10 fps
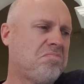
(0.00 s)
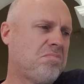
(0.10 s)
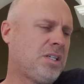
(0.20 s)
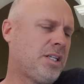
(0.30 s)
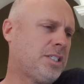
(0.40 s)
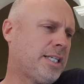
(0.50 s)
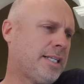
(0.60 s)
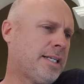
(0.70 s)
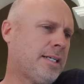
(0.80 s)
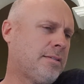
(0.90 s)
You'll easily
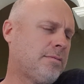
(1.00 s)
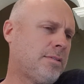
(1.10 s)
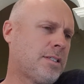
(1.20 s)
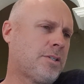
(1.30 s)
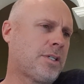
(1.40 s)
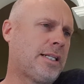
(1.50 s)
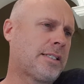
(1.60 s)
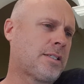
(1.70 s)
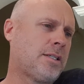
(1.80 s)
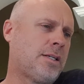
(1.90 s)
get that. There's lots of
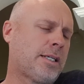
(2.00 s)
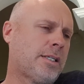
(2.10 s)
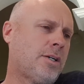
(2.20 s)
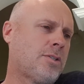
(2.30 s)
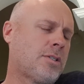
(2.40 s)
collectors that like those.